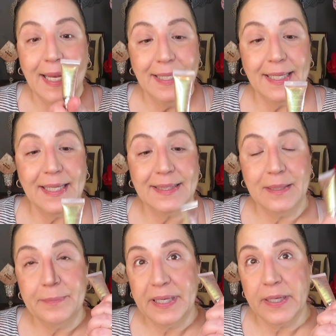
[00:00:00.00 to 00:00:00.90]

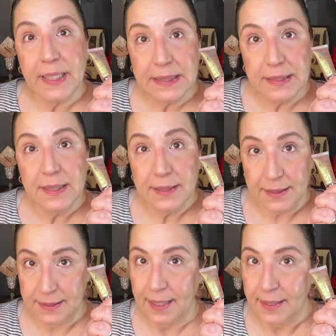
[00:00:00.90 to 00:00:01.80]
Danessa Myricks
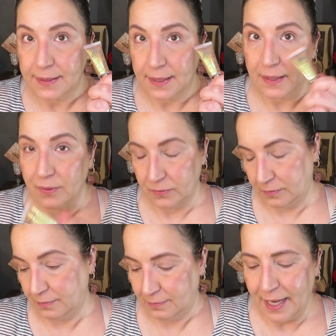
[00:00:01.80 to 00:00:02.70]
stands
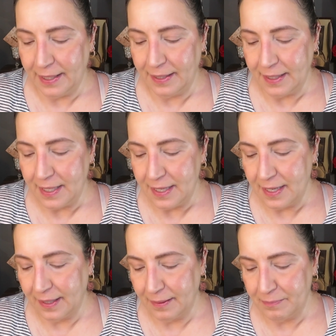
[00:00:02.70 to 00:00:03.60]
alone. And the
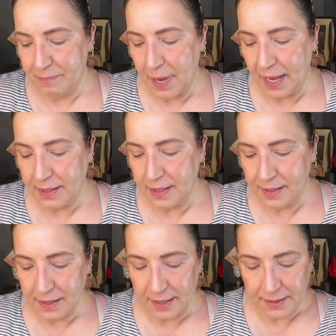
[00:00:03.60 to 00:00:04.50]
matte
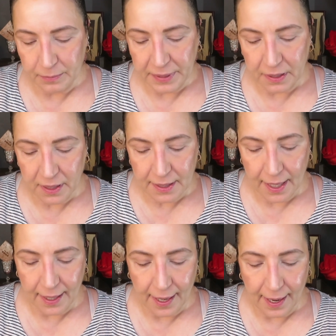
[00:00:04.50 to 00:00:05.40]
Danessa Myricks
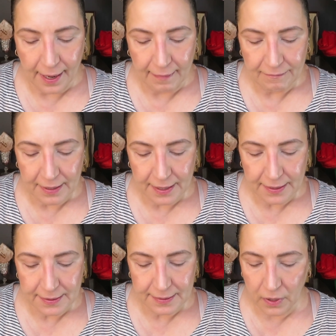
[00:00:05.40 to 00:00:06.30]
that I have
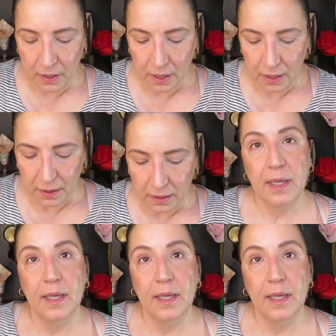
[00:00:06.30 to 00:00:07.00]
is wrong color.